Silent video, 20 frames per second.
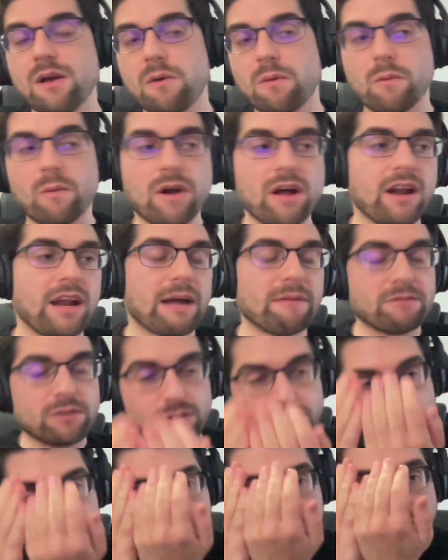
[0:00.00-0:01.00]
well, I'm not
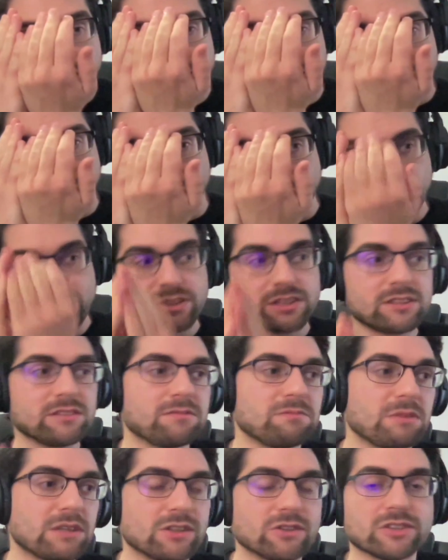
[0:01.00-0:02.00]
going to look at the rules
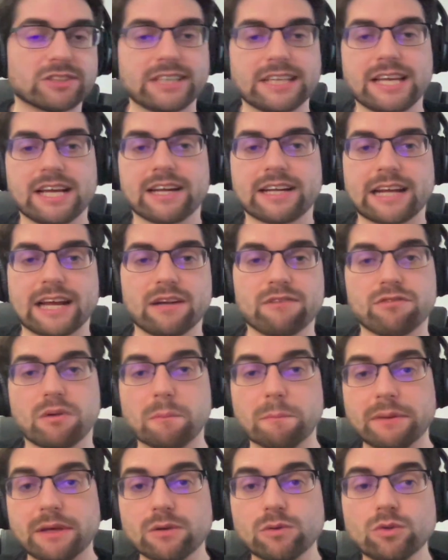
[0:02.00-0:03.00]
because they are kind of
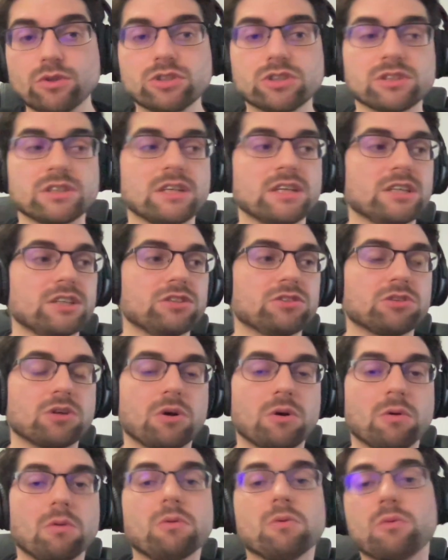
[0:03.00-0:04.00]
ambiguous,
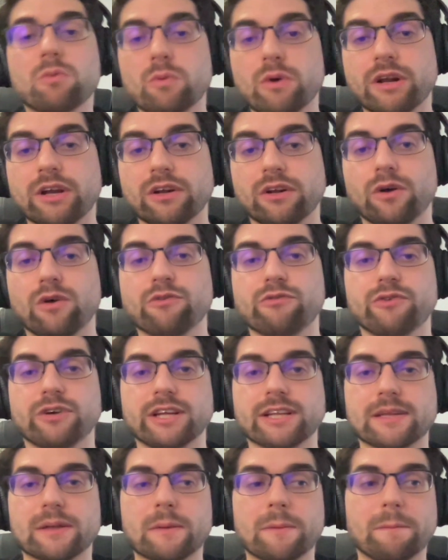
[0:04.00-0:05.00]
so we're going to go for it.